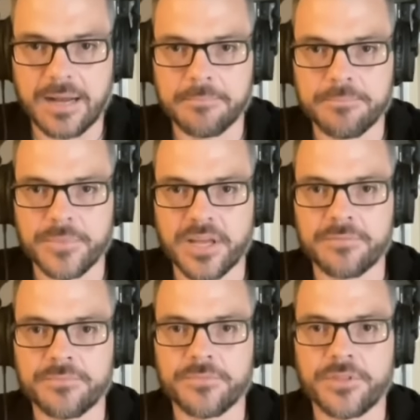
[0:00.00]

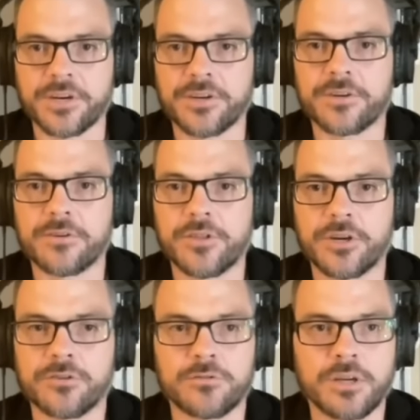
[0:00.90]
then they're
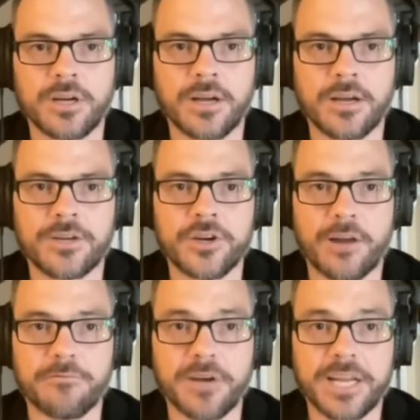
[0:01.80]

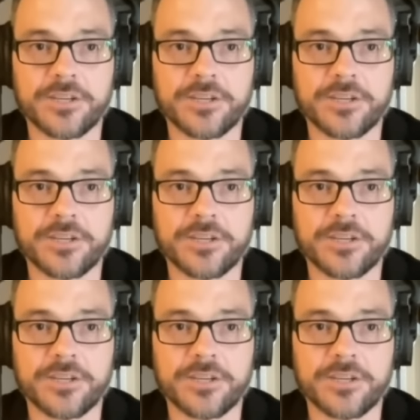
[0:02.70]
not fighters.